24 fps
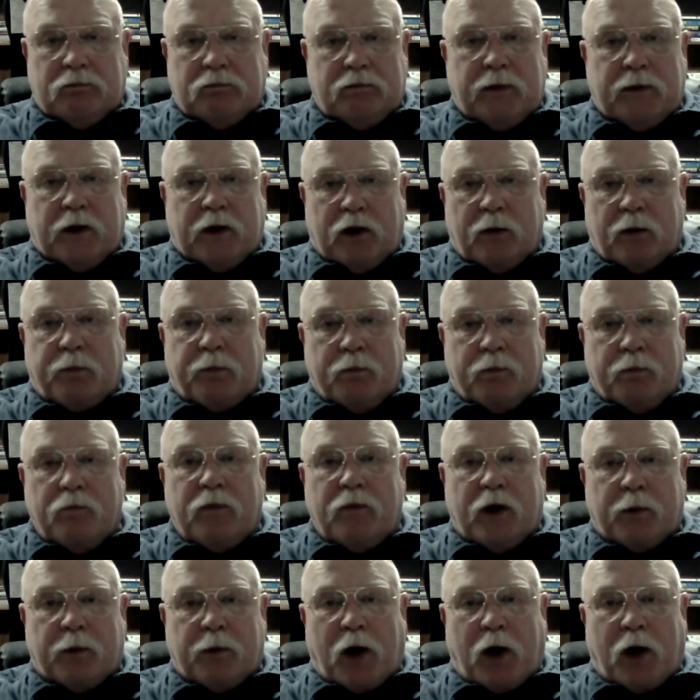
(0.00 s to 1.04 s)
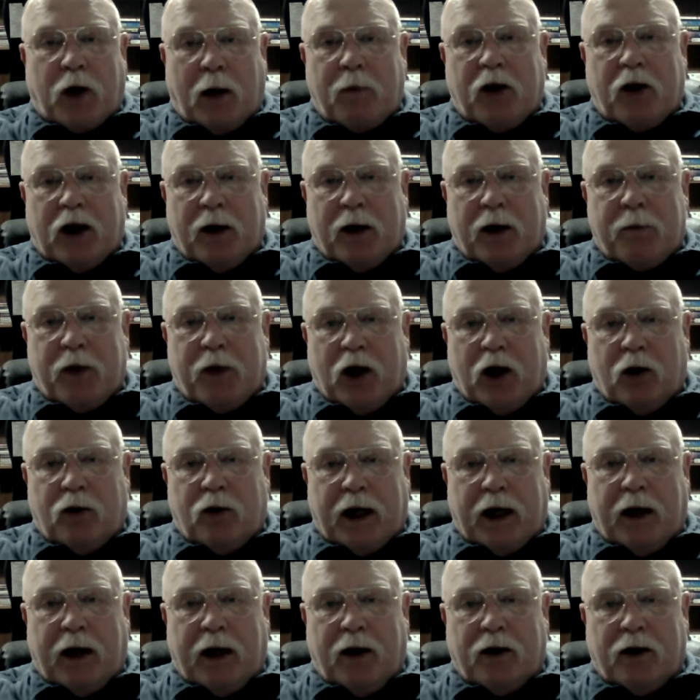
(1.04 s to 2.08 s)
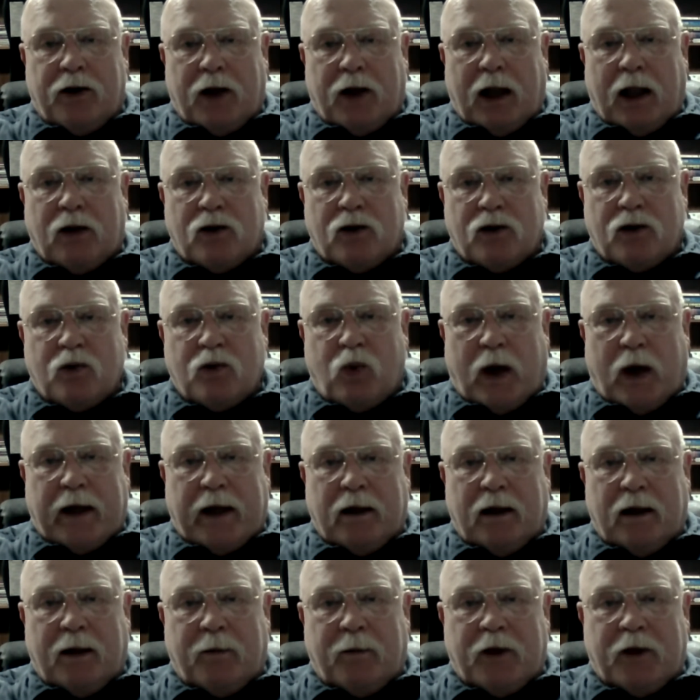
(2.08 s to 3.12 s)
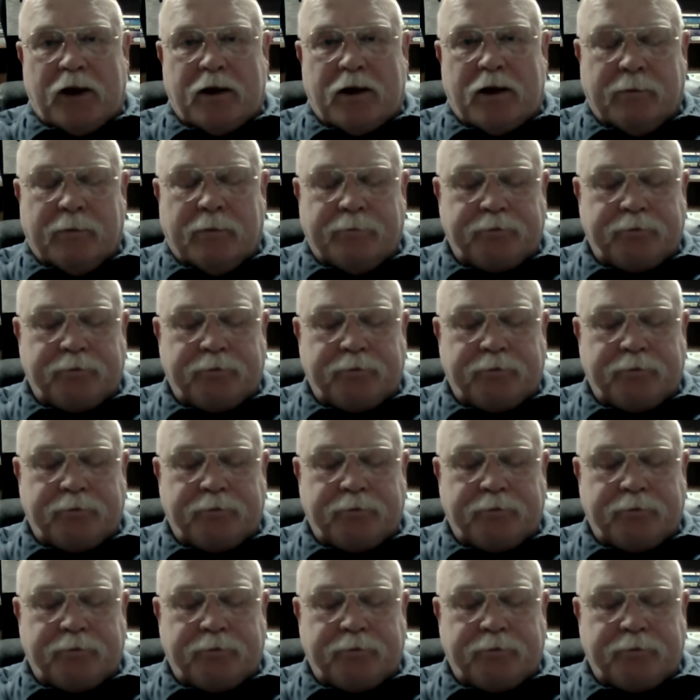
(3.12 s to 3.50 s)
You're probably going to be okay on those weight limits.